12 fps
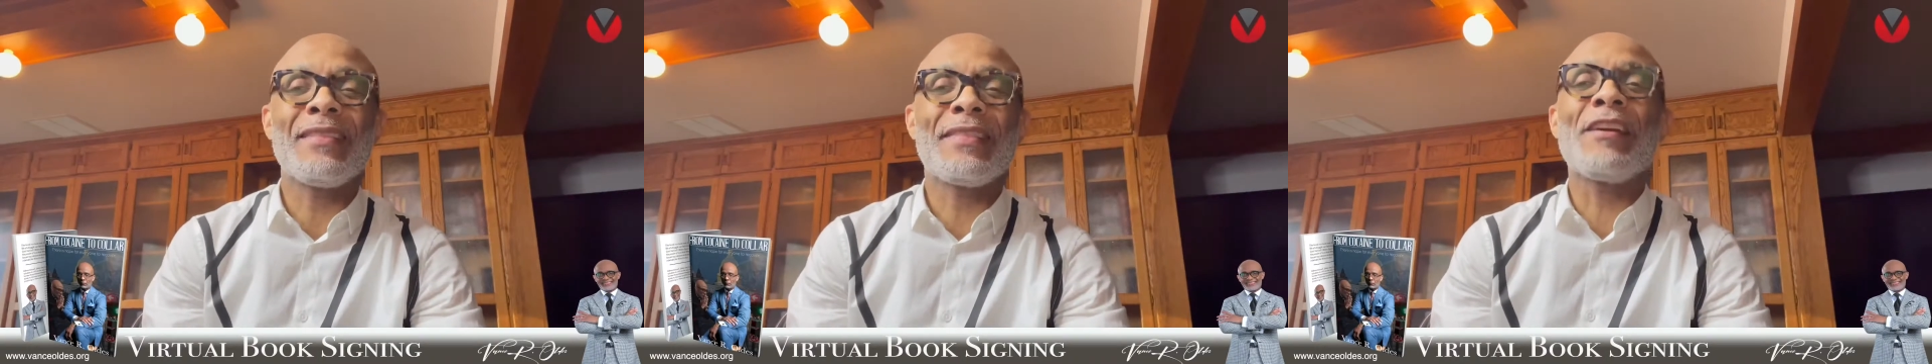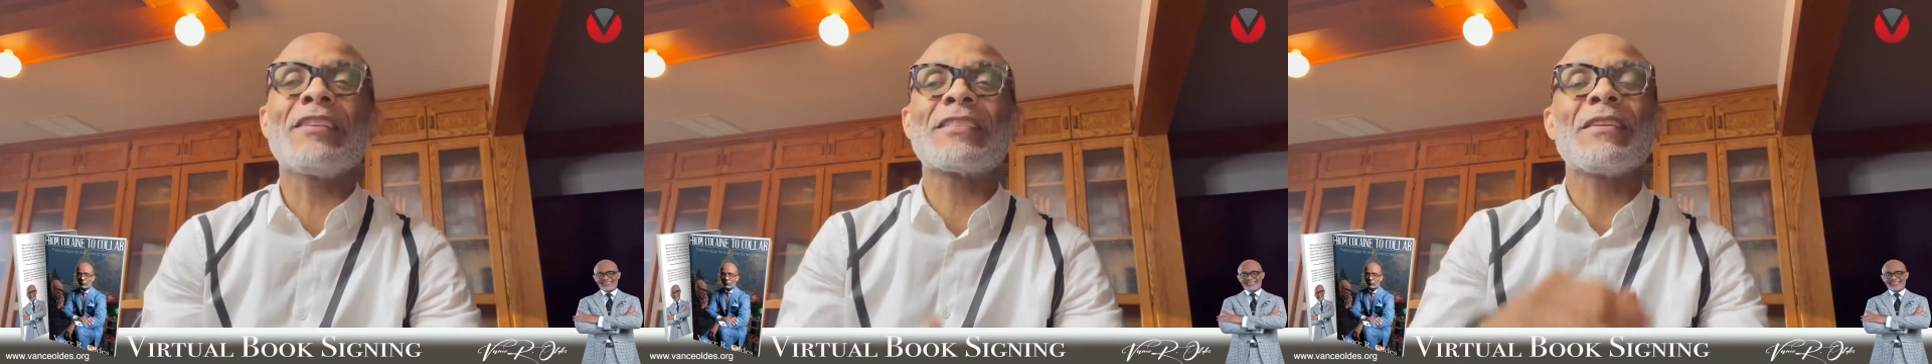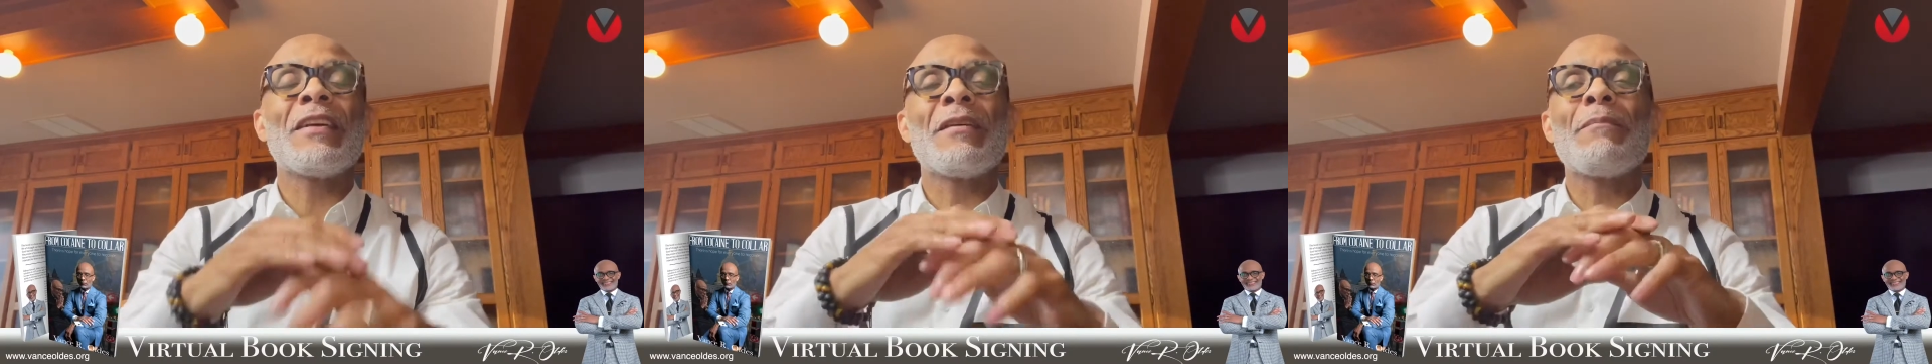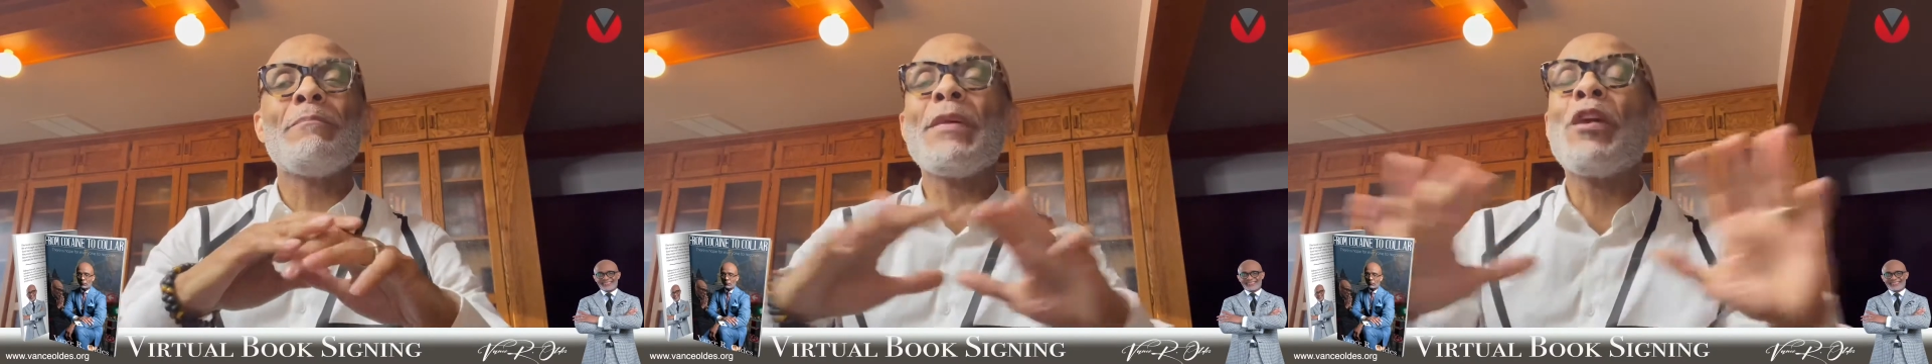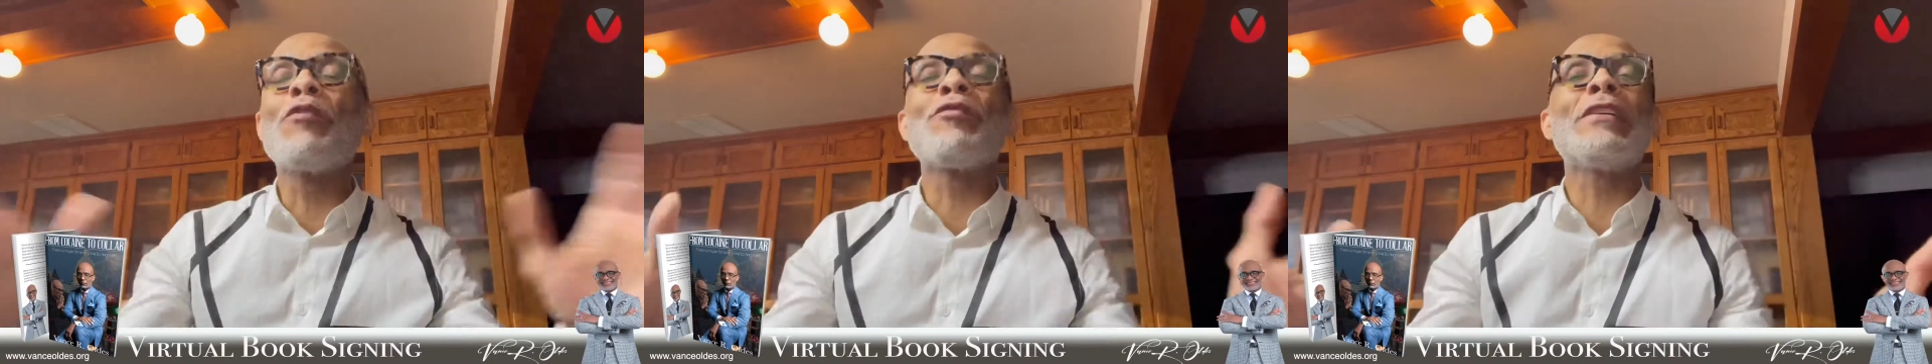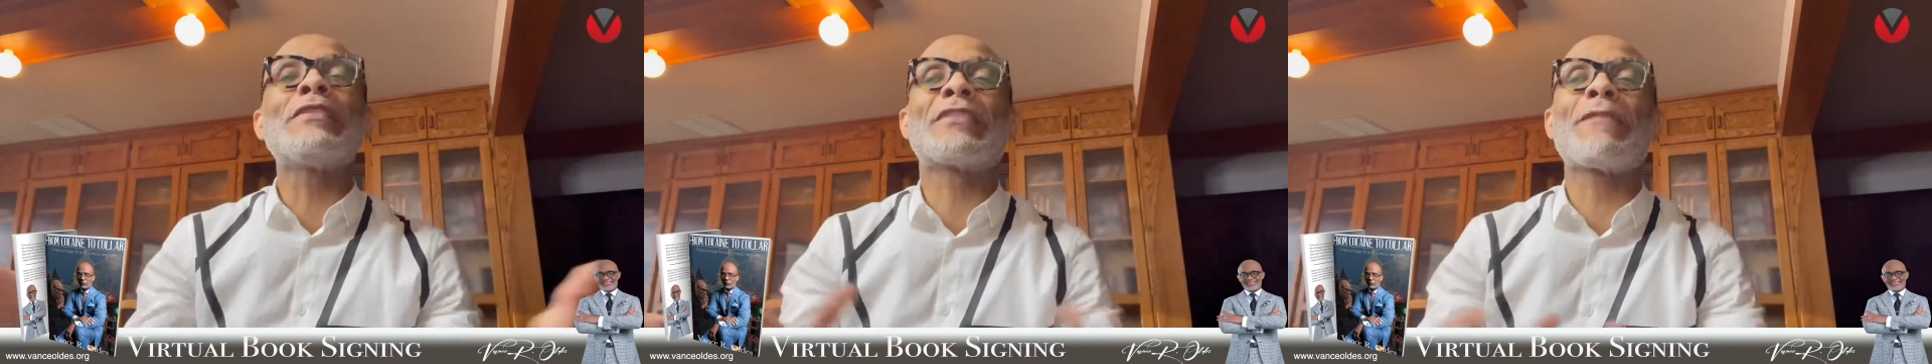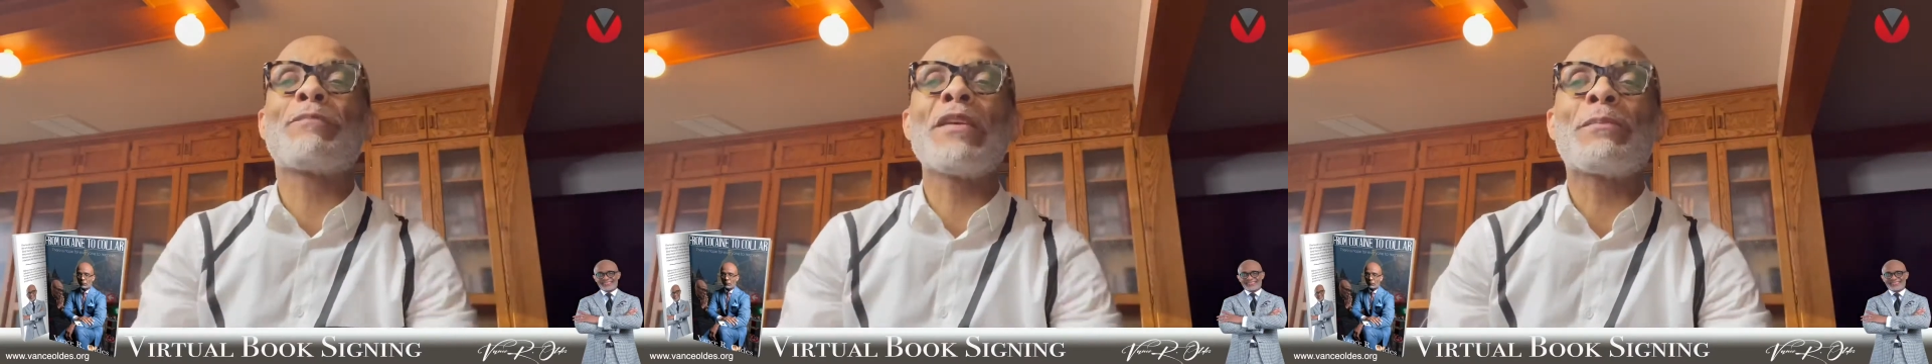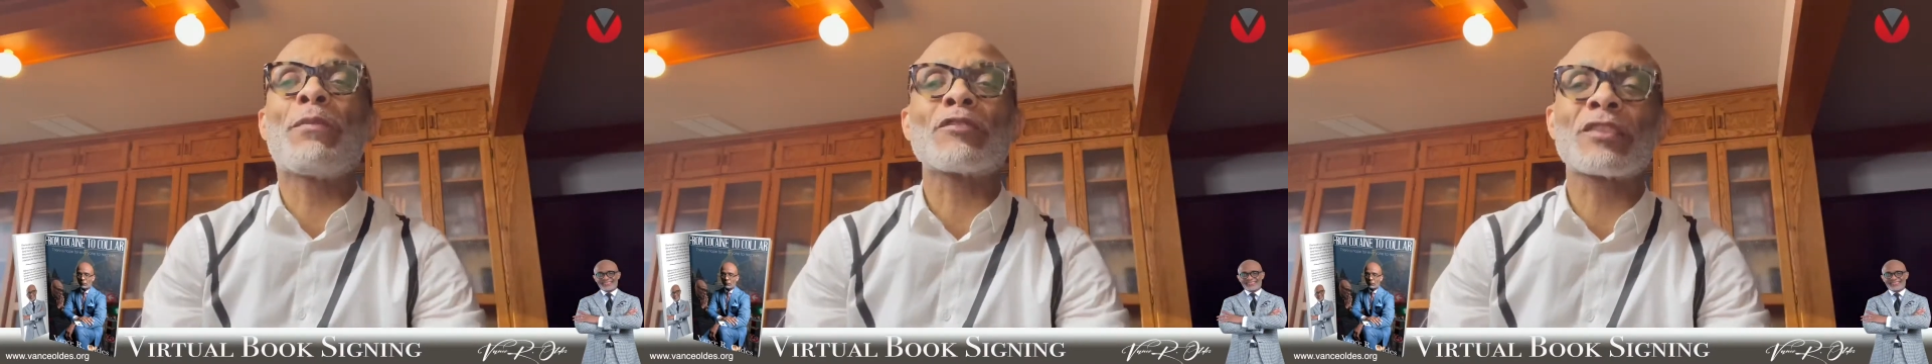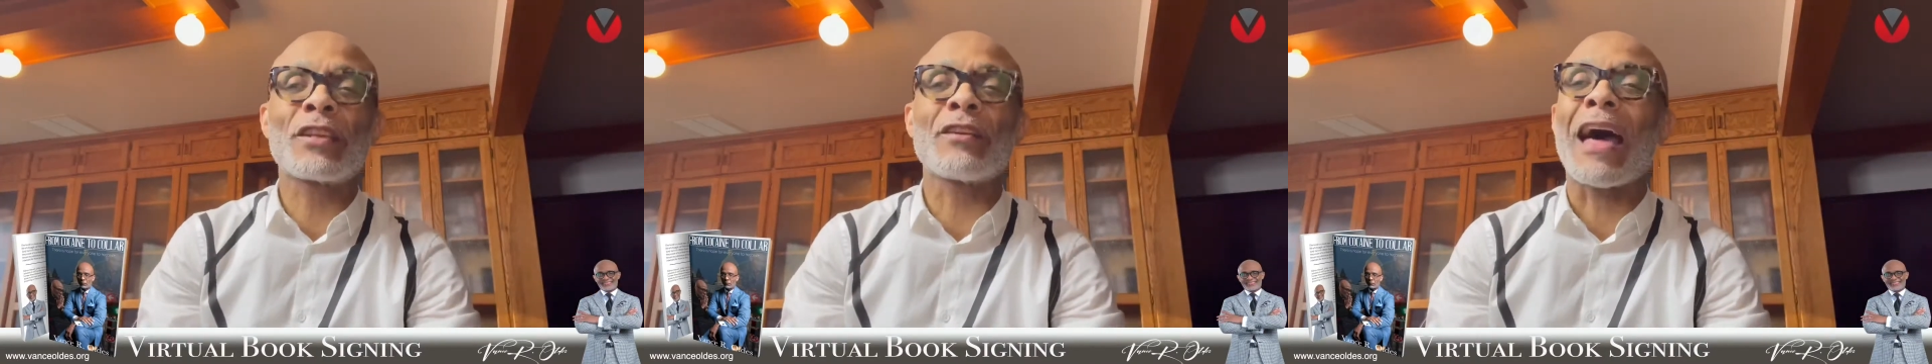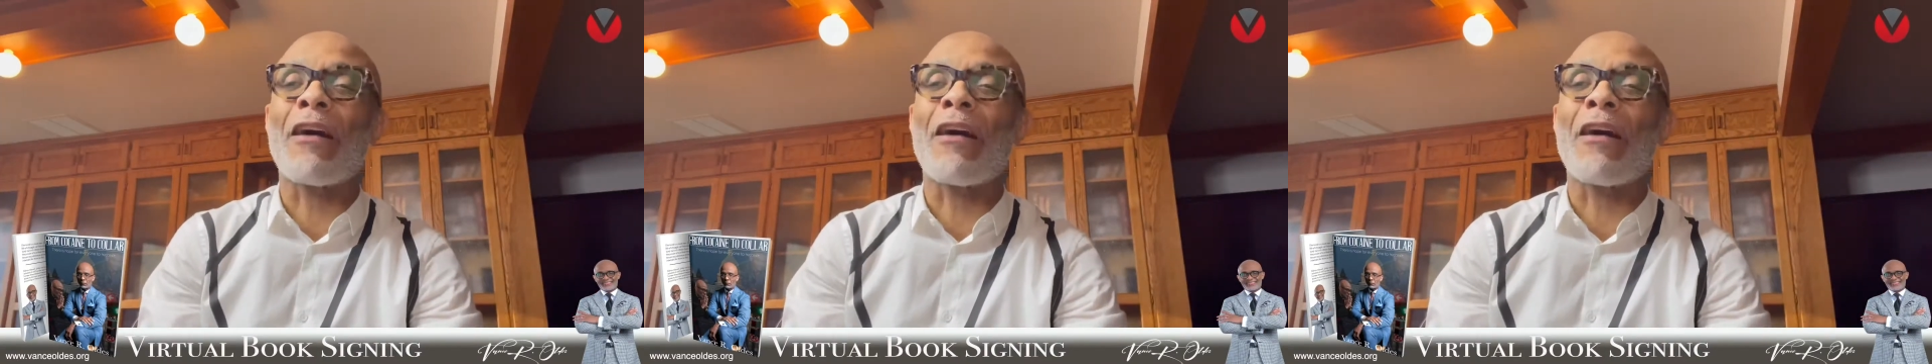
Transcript: There's millions of people still